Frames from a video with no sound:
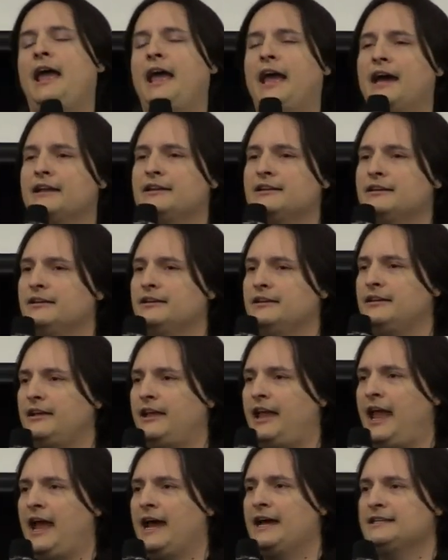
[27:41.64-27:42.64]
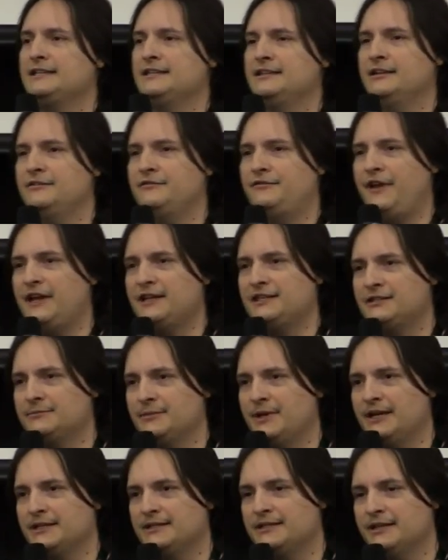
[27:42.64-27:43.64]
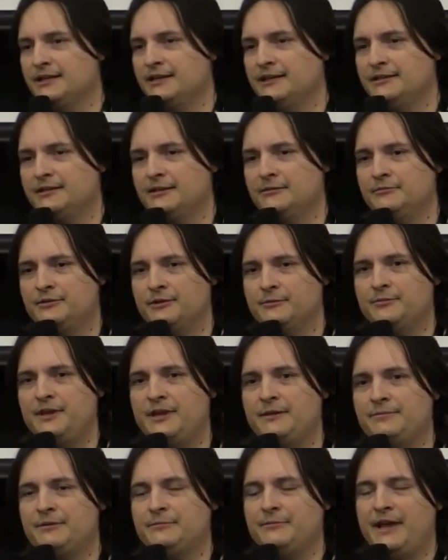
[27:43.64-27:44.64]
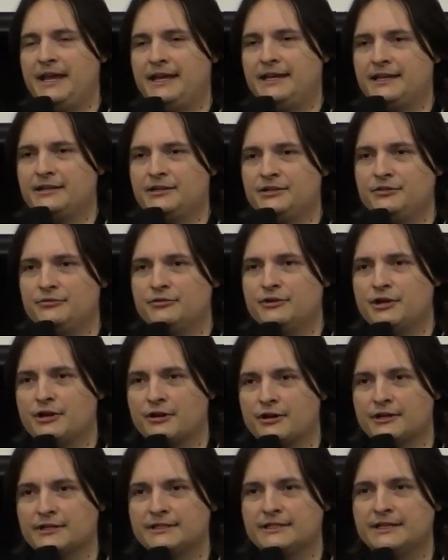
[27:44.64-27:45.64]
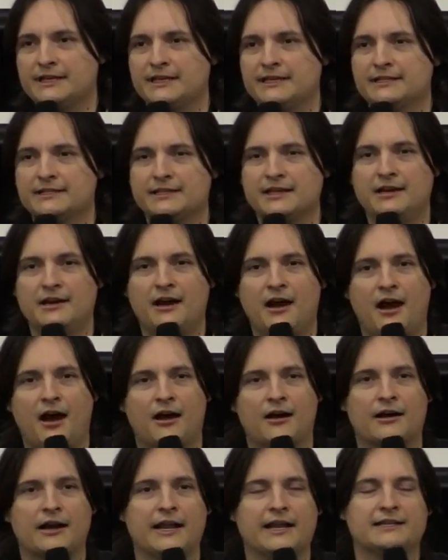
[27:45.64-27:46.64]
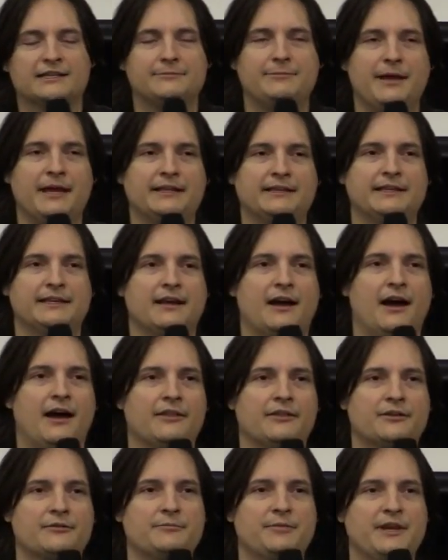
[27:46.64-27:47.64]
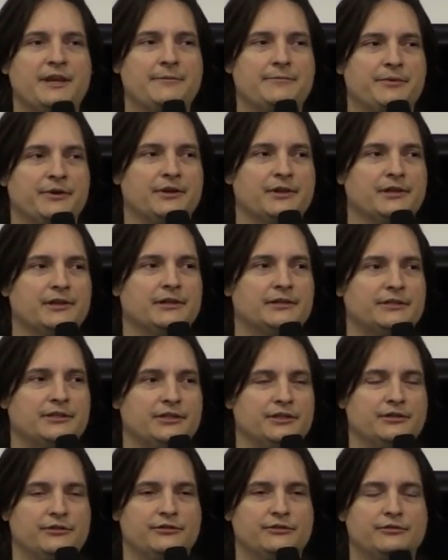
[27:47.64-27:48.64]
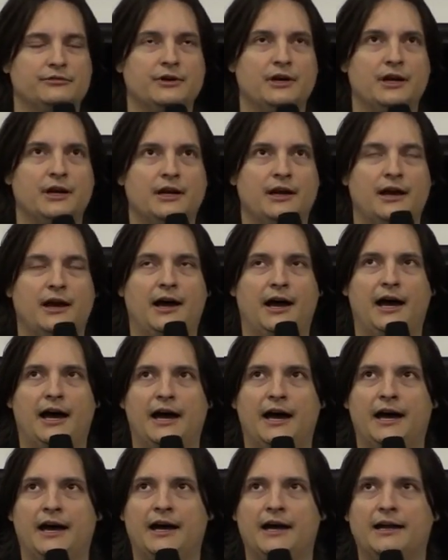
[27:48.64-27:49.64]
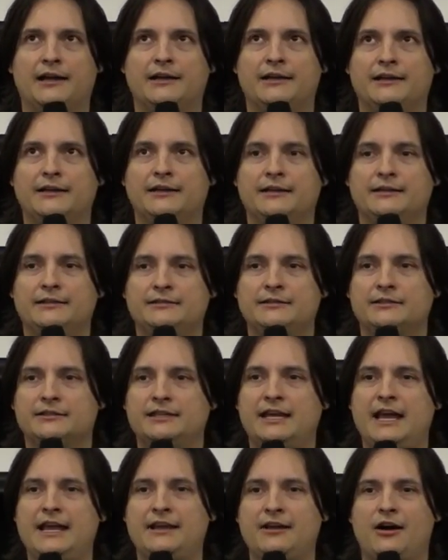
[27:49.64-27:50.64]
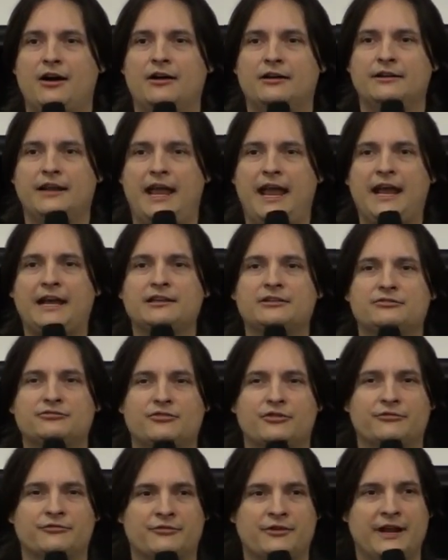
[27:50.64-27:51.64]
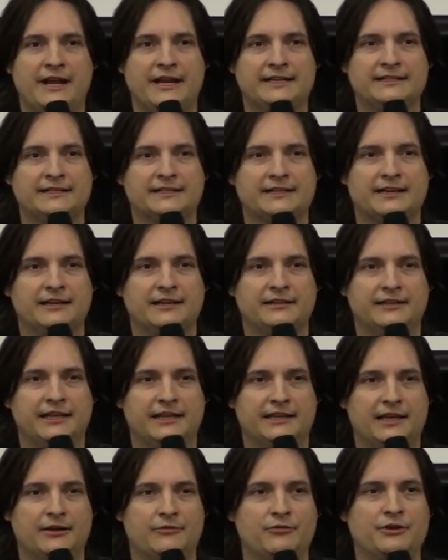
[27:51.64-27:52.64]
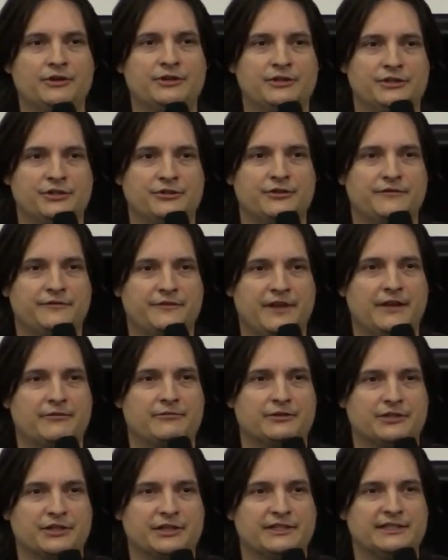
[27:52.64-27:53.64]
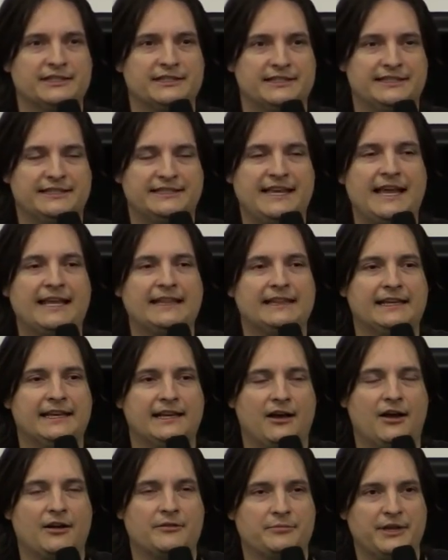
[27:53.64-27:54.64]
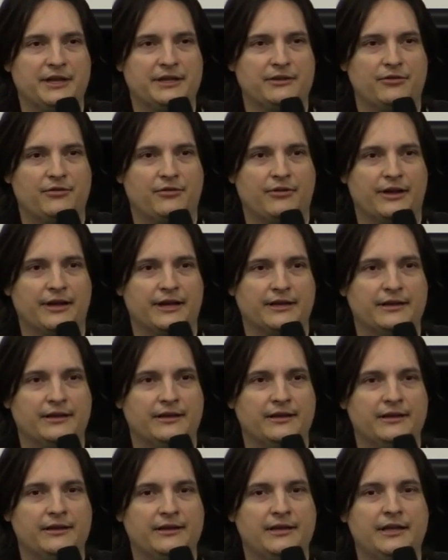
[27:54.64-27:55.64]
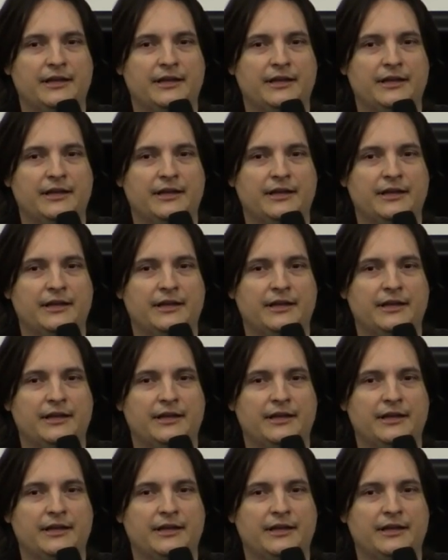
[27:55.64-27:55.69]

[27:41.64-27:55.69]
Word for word: And as an investment, the, the people making new currencies are expecting other people to uh, to take on extra risk that they wouldn't do if they were just settling on Bitcoin